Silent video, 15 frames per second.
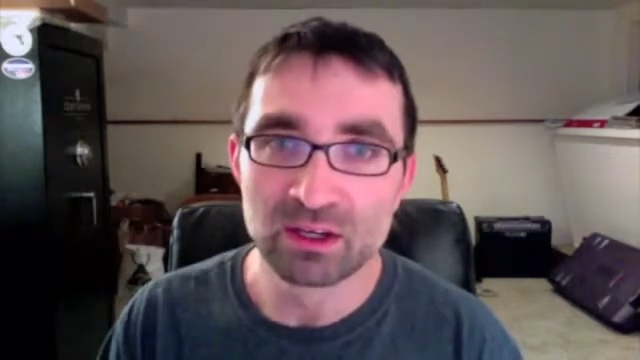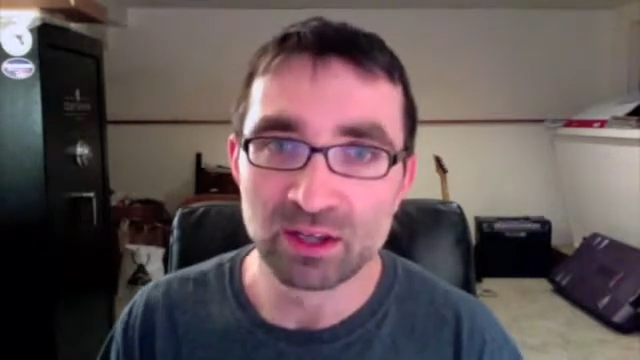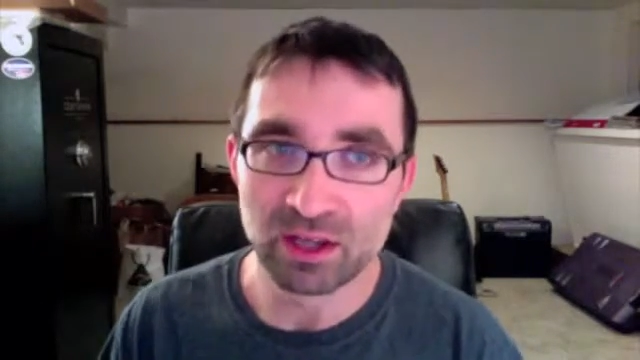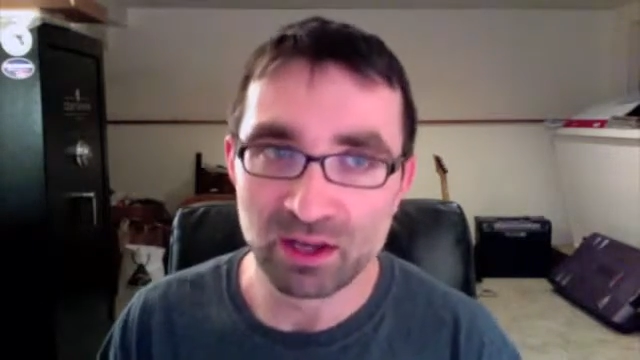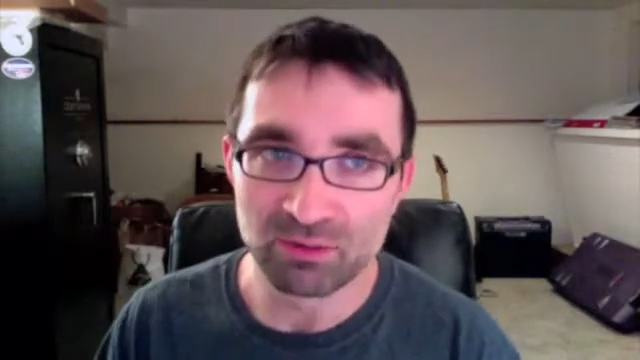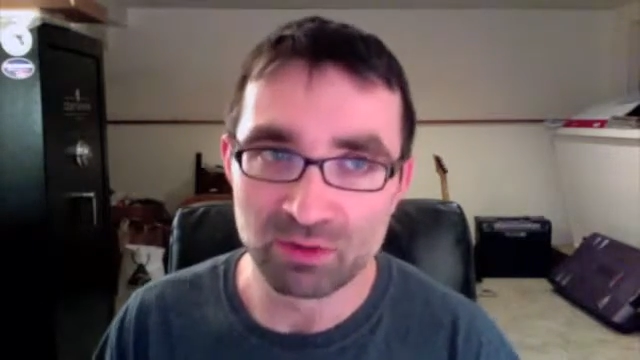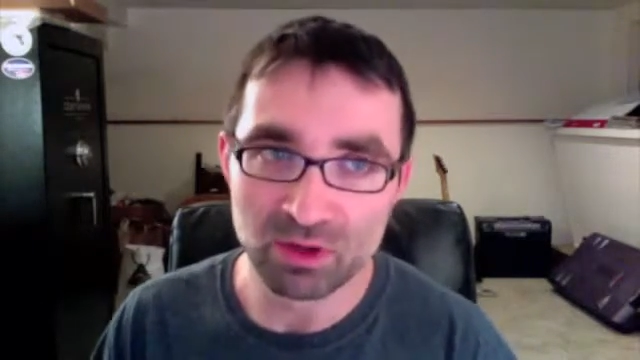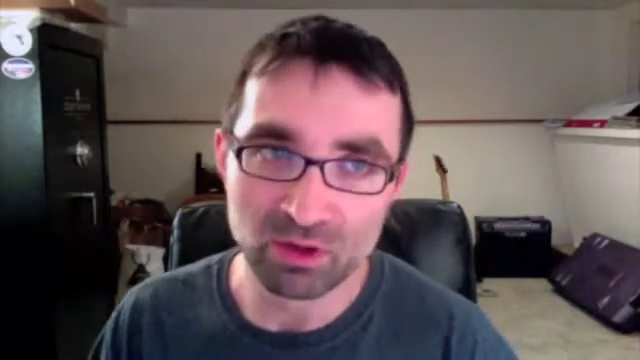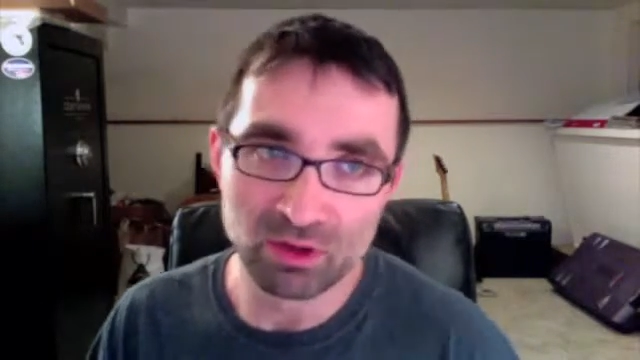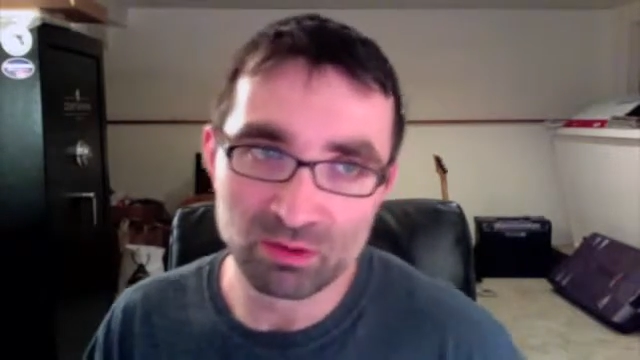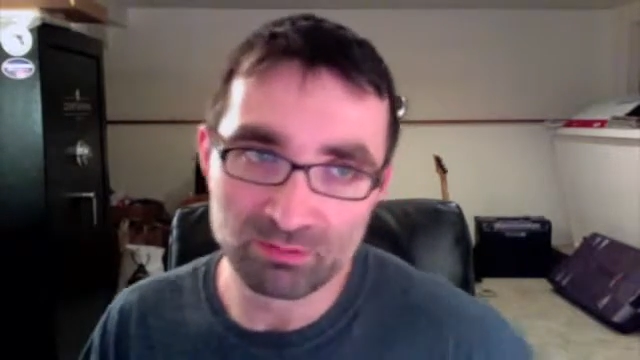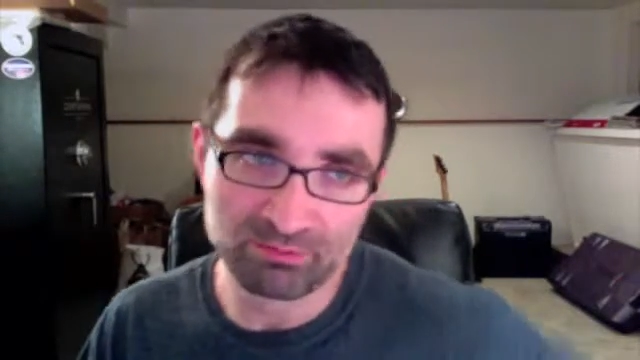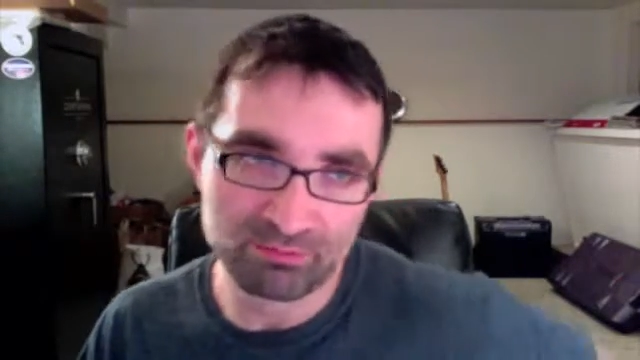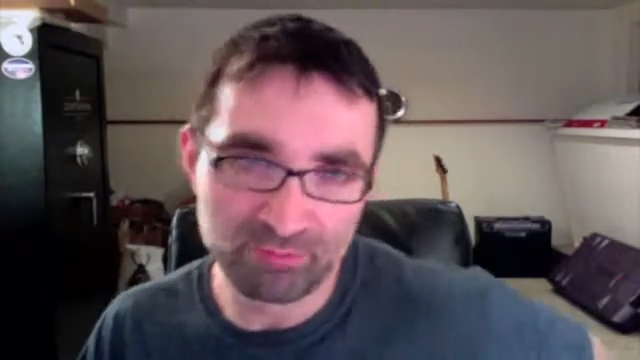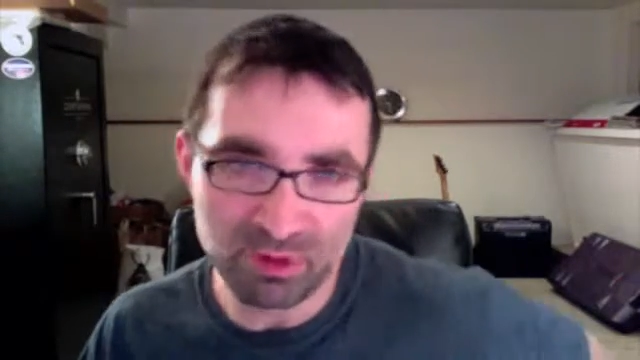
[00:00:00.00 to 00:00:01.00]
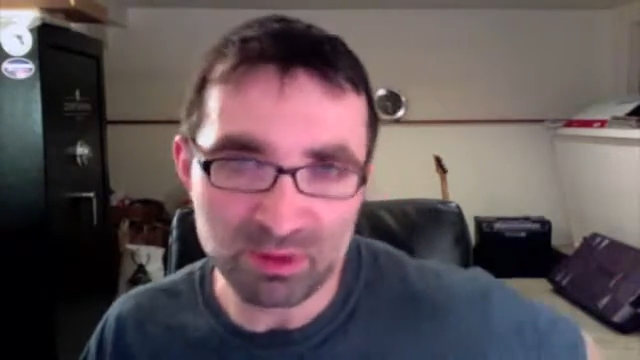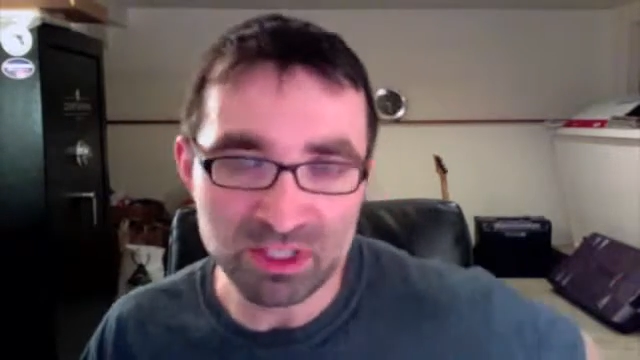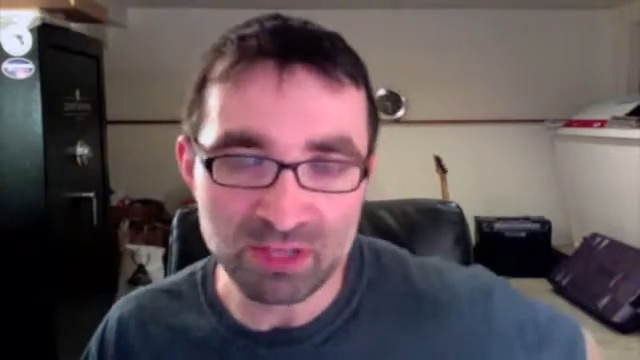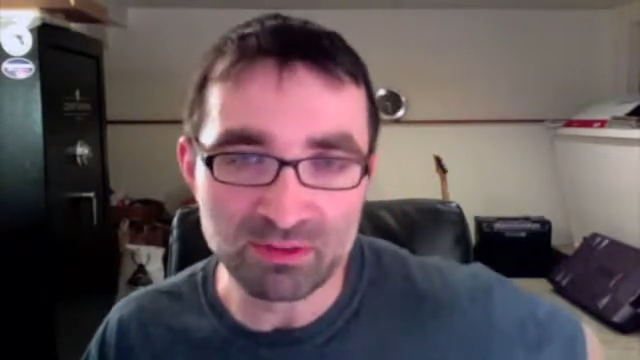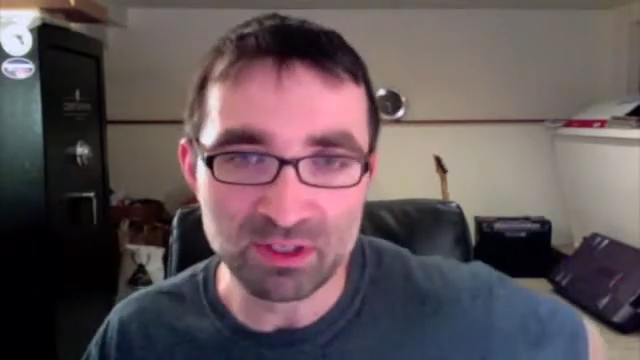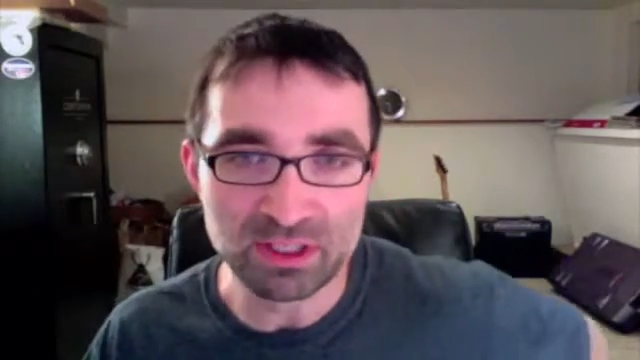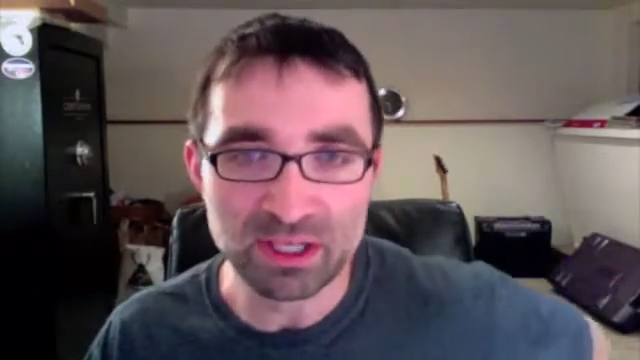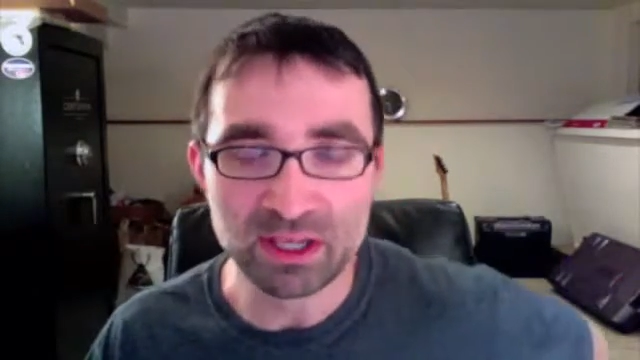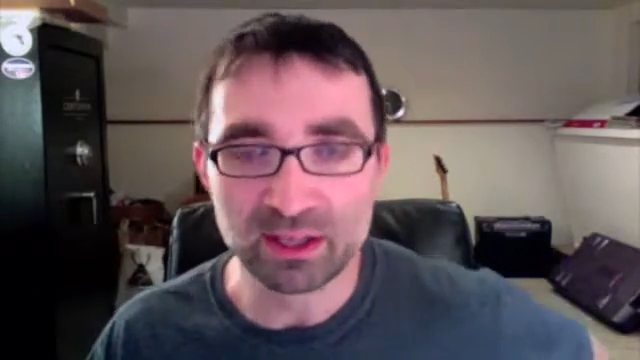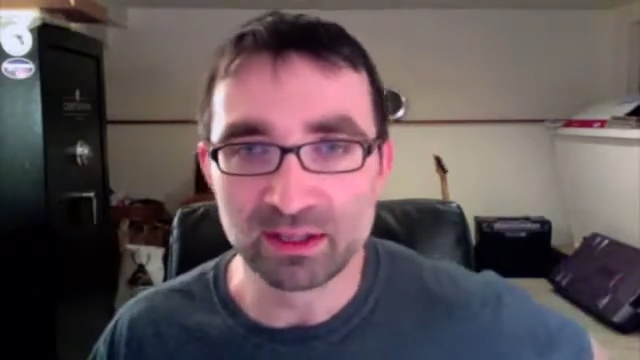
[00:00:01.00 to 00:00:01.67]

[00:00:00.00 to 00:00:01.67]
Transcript: pretty much every day,